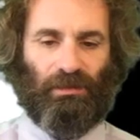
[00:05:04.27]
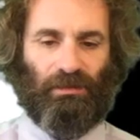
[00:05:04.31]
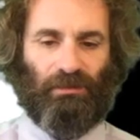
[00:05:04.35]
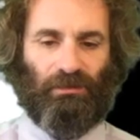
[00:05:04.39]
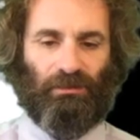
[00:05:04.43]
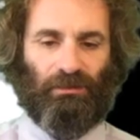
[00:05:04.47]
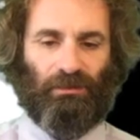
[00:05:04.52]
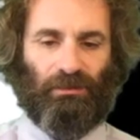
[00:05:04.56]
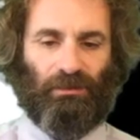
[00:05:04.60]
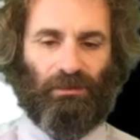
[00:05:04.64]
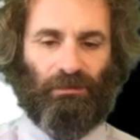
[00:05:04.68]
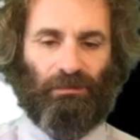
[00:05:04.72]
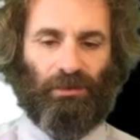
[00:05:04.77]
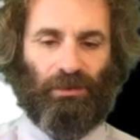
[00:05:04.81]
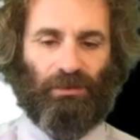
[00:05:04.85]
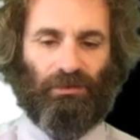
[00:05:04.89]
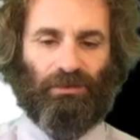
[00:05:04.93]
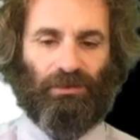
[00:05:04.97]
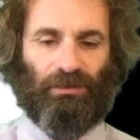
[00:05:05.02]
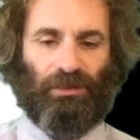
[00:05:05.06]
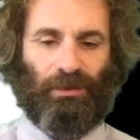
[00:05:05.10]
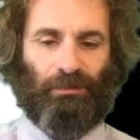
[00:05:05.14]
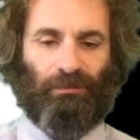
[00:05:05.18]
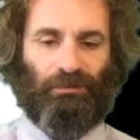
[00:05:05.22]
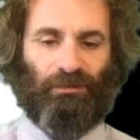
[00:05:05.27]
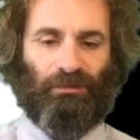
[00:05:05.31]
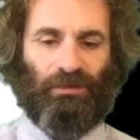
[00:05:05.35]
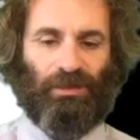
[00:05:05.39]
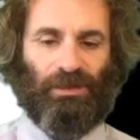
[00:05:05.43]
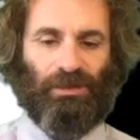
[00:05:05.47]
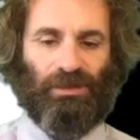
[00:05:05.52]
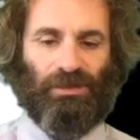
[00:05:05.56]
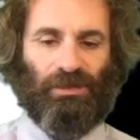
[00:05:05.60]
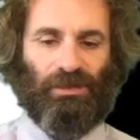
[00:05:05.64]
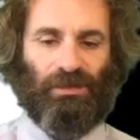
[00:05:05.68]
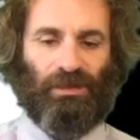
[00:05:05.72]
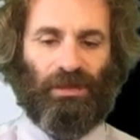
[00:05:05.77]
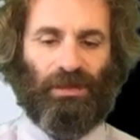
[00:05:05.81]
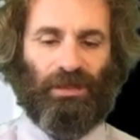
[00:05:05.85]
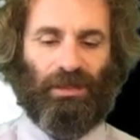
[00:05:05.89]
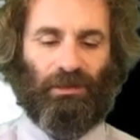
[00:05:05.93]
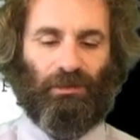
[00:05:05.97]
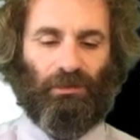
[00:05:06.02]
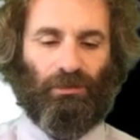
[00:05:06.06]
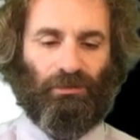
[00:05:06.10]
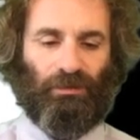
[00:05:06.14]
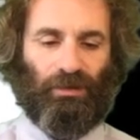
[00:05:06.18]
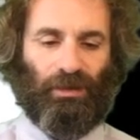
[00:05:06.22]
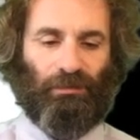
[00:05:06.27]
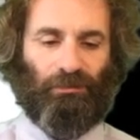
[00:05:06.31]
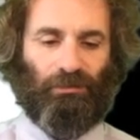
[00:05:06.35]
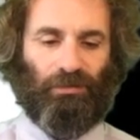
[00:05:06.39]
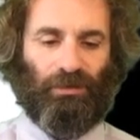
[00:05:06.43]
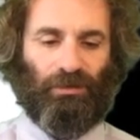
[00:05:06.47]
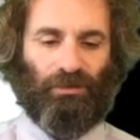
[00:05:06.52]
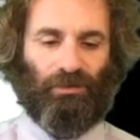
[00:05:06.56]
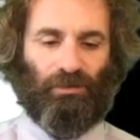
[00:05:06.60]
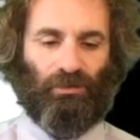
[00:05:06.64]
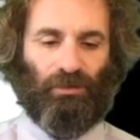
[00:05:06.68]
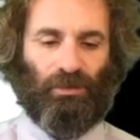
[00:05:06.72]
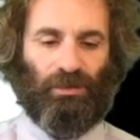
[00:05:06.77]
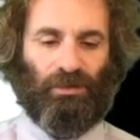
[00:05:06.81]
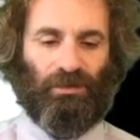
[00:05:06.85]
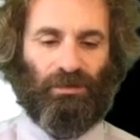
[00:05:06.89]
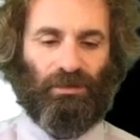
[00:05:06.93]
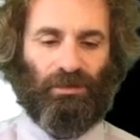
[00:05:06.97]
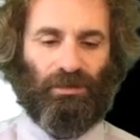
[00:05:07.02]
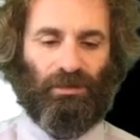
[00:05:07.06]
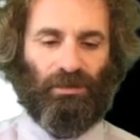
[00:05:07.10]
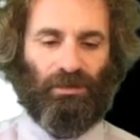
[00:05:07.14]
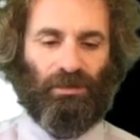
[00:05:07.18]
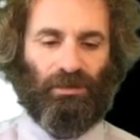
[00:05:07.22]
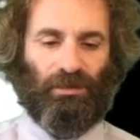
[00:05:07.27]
do the post operation, I equals I plus 1.